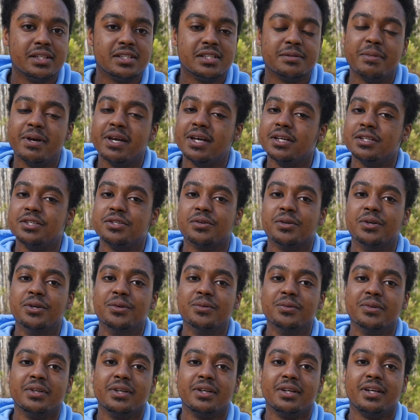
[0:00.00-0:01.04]
to make it your
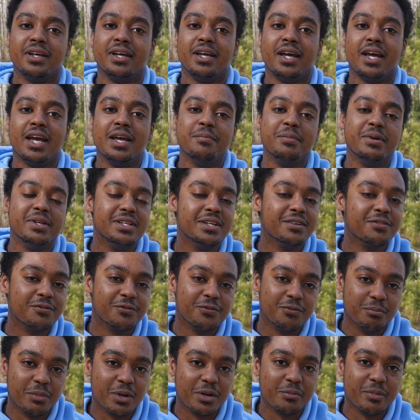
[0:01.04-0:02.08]
own and be different
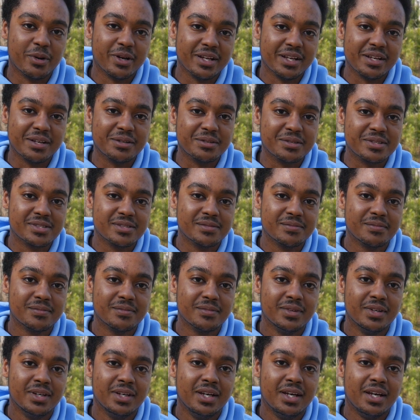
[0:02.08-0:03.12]
from everybody else.
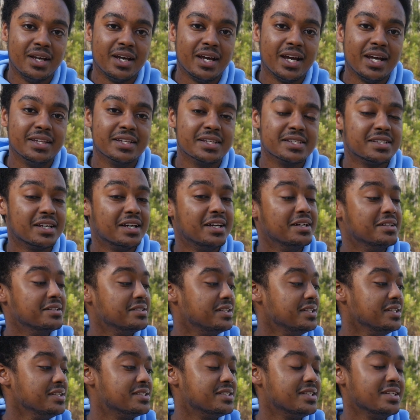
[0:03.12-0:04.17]
And the Scion
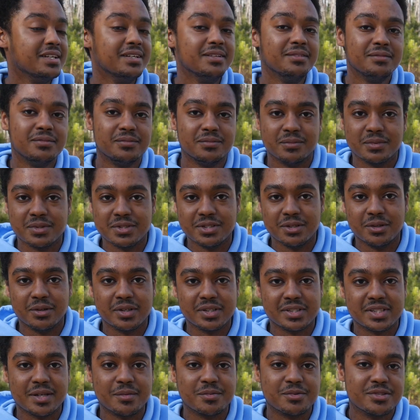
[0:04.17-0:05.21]
TC was no
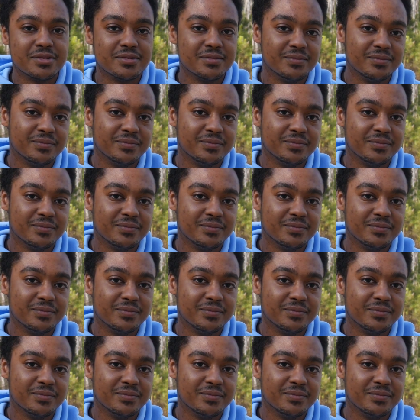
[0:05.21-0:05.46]
exception.